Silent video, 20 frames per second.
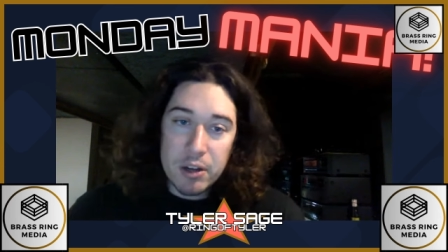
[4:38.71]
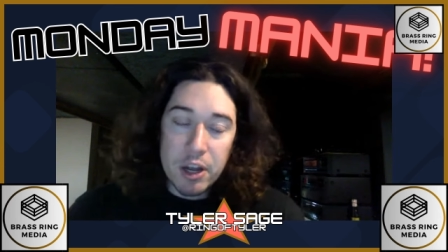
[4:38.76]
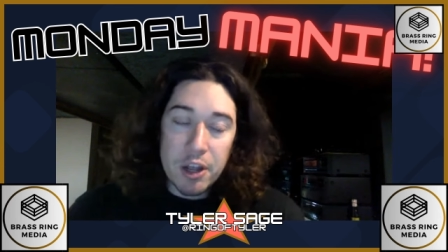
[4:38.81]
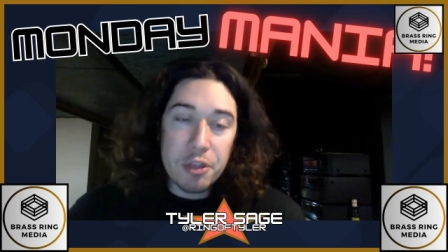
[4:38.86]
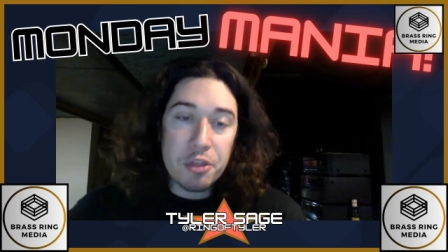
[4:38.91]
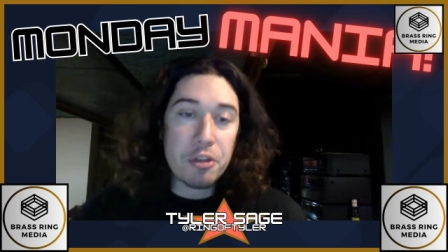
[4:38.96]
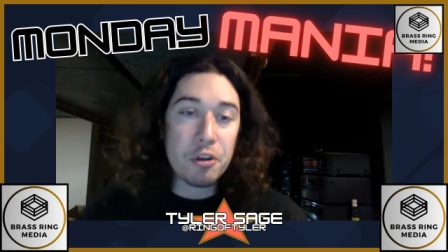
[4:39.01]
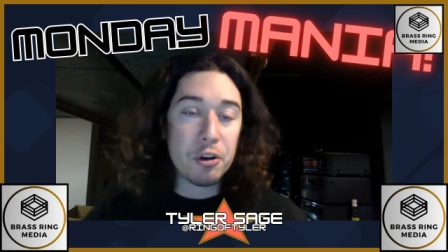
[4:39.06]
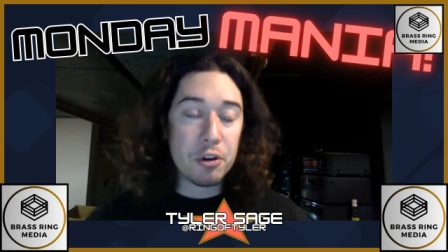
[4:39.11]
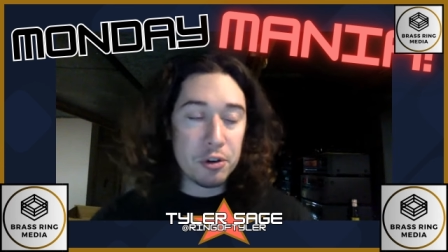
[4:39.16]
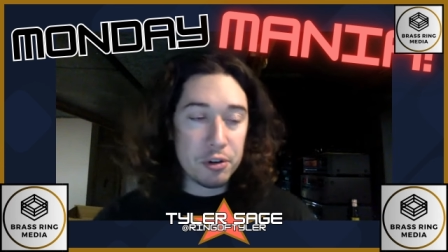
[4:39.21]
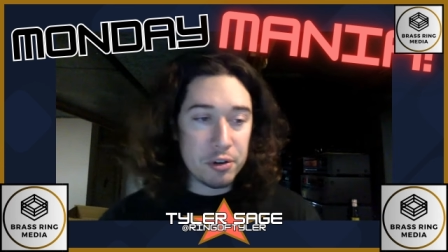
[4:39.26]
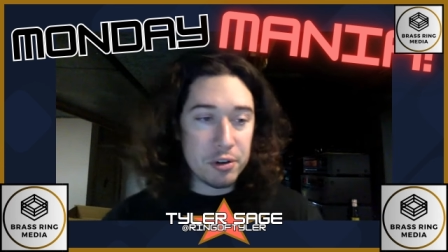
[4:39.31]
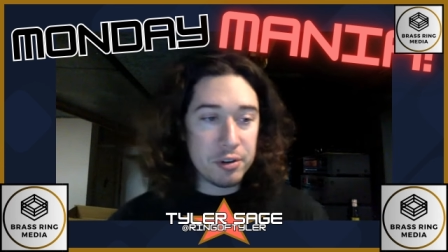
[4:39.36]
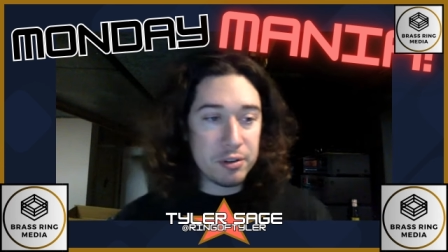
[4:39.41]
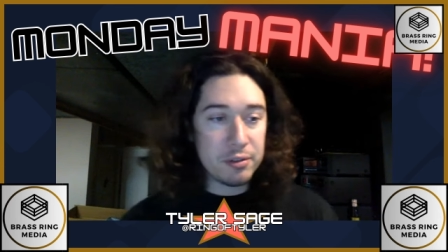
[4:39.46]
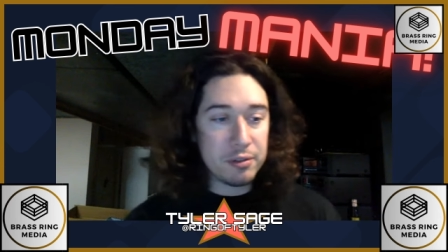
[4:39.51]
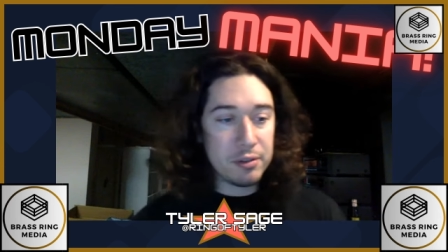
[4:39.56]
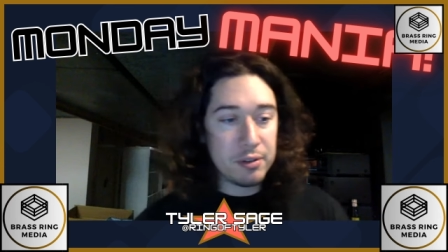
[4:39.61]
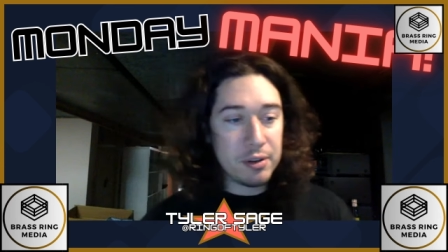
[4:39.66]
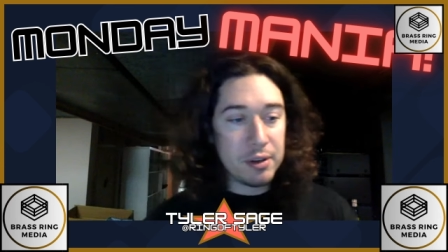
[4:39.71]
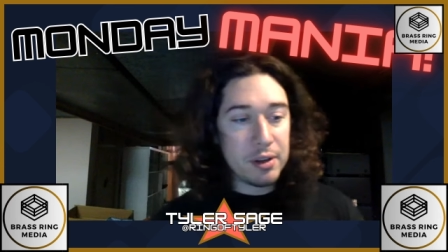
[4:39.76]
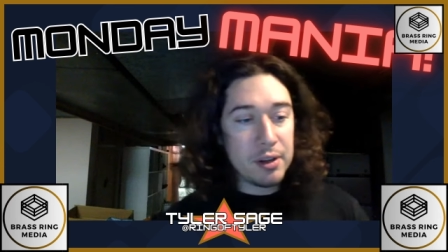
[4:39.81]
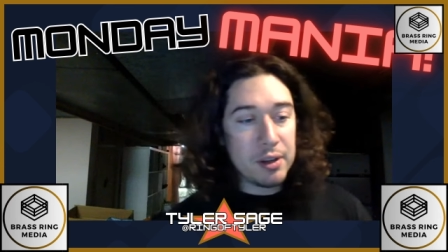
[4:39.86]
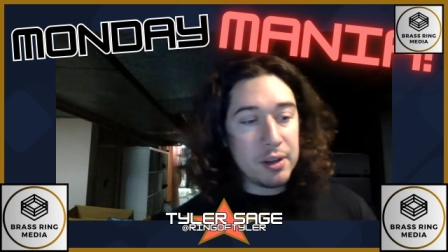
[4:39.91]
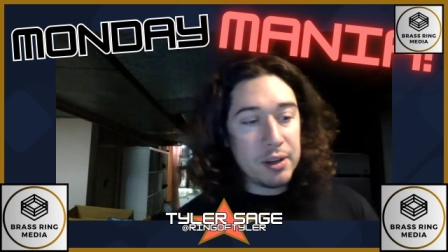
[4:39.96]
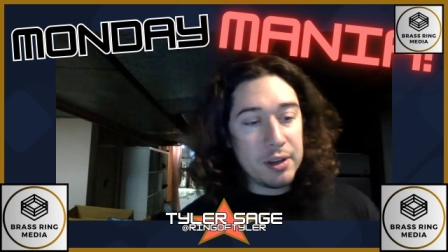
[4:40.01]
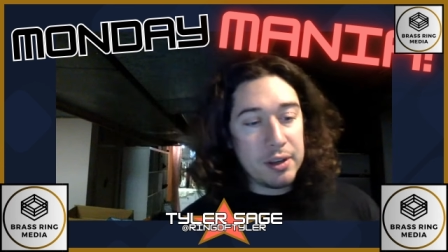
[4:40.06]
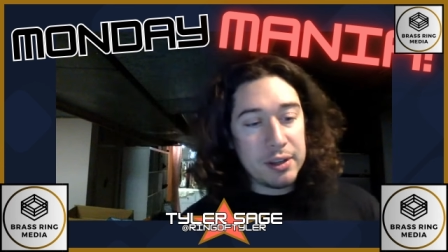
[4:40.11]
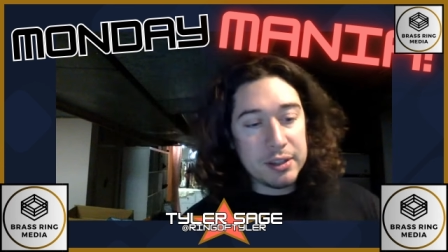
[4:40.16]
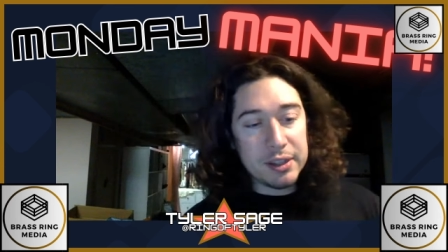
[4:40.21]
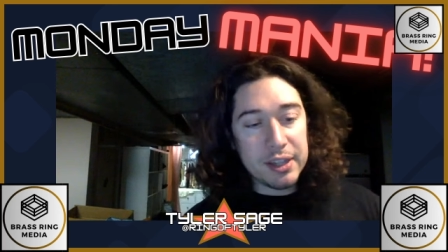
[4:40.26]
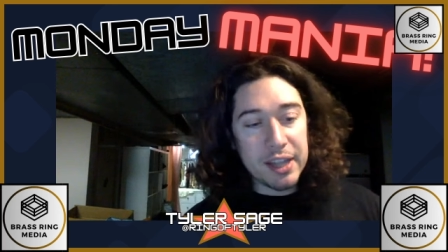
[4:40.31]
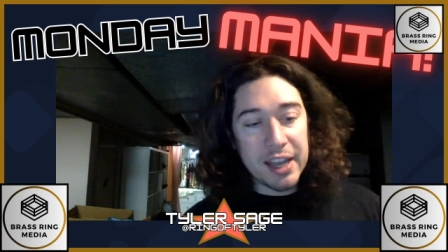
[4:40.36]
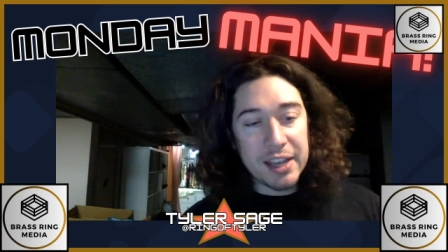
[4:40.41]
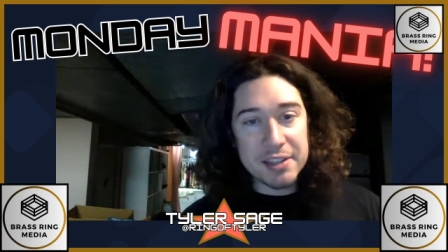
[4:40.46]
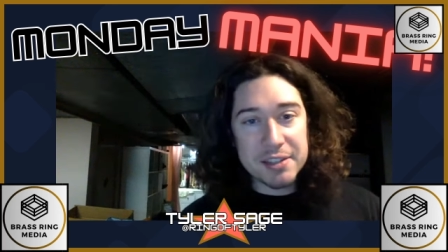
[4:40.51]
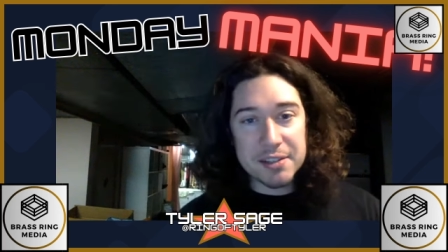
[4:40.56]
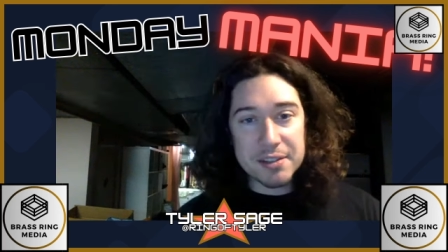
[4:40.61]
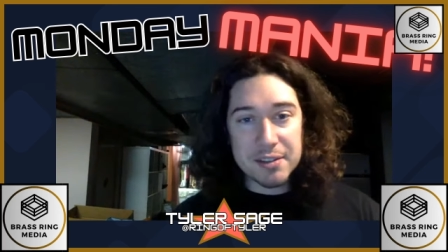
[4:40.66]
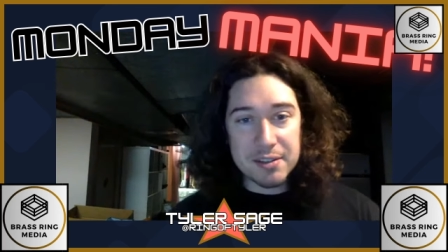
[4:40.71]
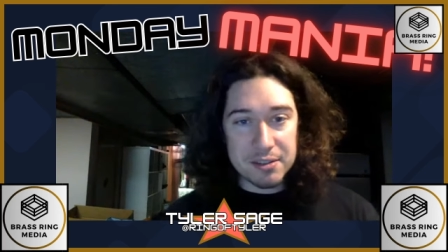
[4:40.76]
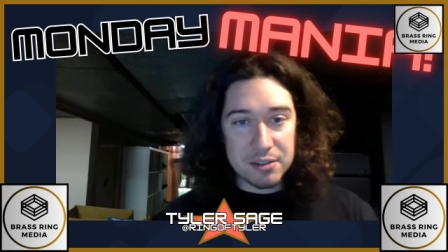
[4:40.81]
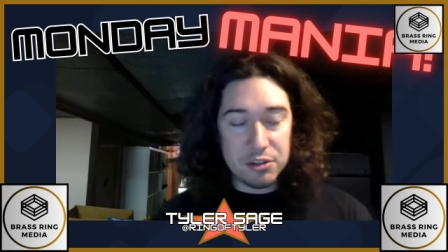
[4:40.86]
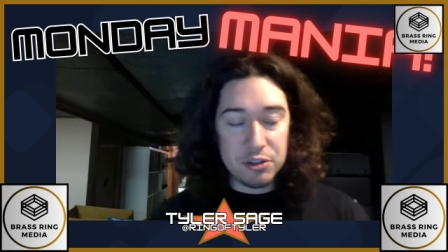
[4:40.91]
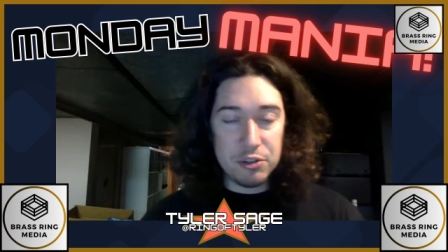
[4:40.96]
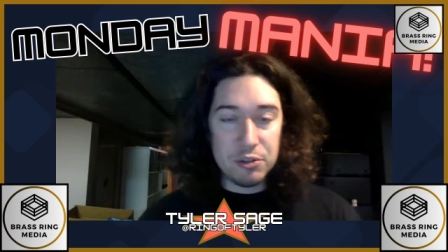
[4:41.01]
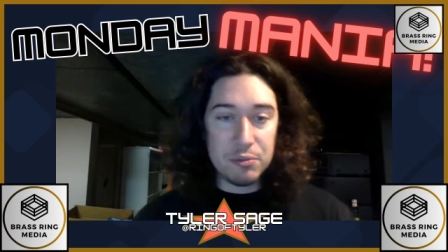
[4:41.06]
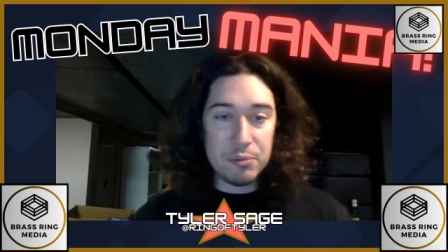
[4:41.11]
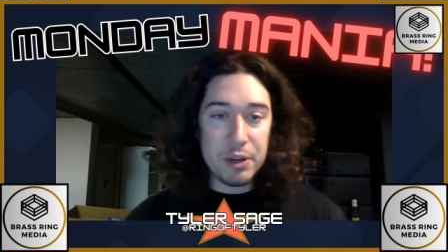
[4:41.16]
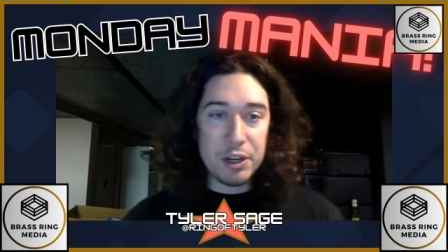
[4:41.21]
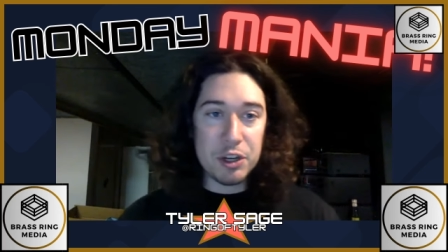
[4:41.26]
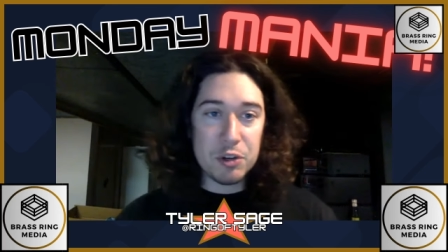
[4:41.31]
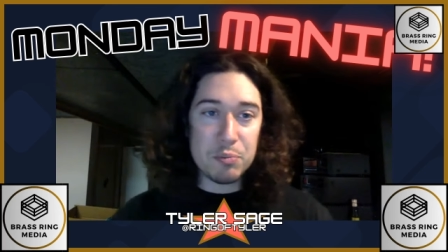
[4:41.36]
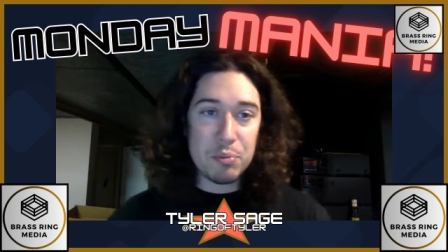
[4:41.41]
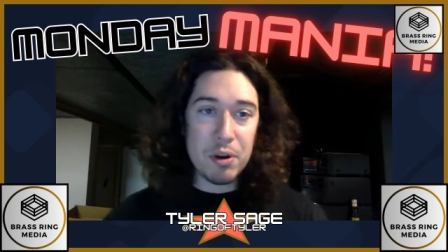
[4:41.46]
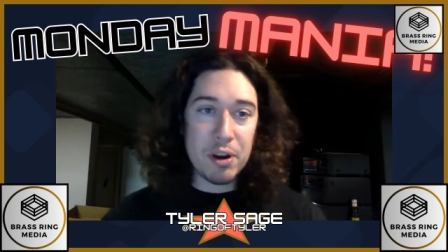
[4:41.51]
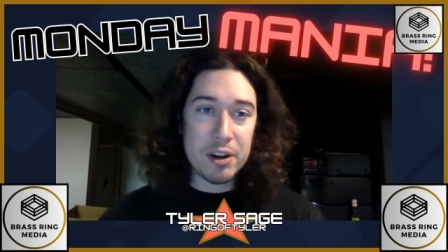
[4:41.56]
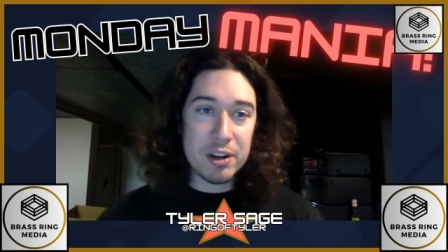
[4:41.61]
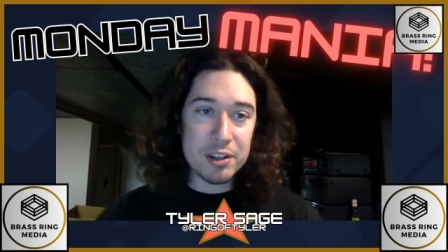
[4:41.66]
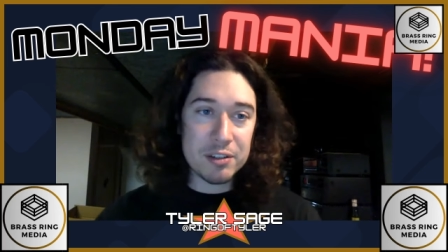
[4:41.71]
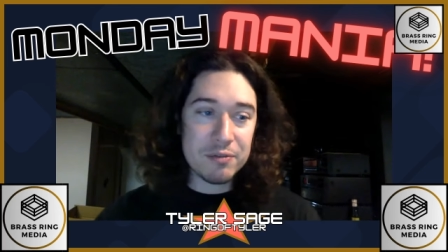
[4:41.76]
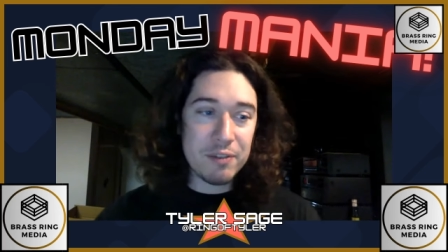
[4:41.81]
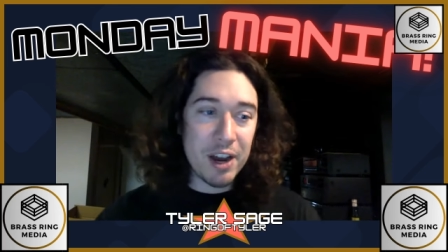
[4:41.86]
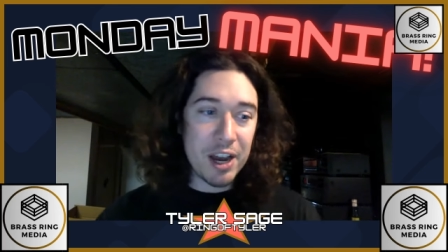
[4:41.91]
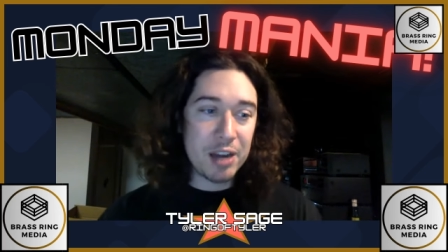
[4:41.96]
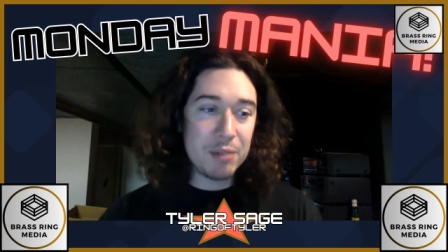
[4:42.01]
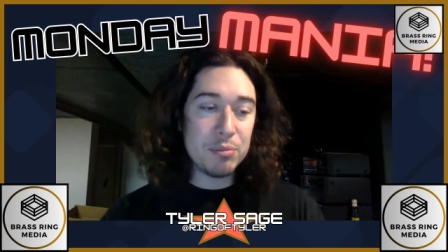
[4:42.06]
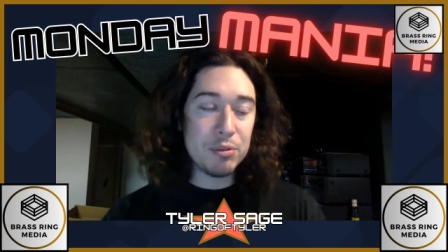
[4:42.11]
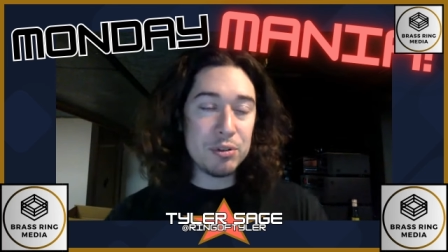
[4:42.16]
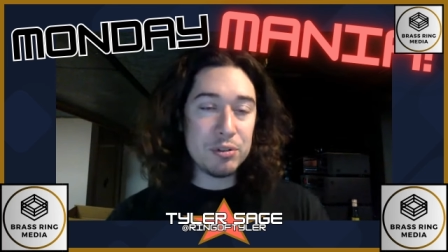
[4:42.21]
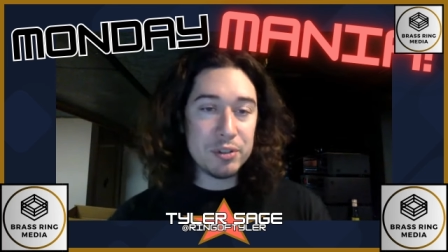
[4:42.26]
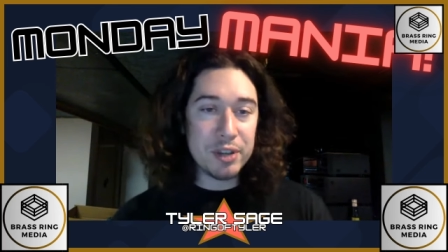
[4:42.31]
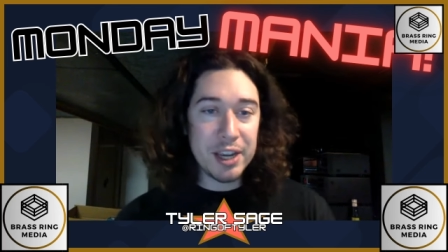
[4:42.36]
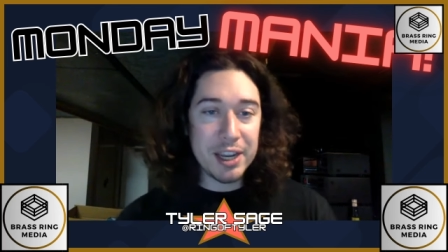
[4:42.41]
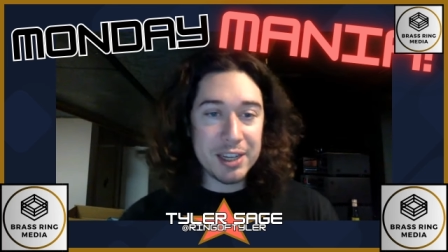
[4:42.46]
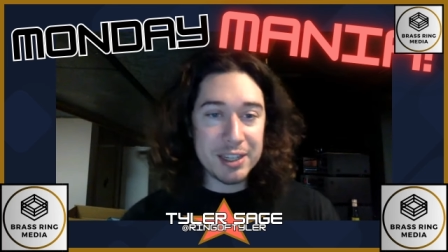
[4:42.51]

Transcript: a third less to make your product viable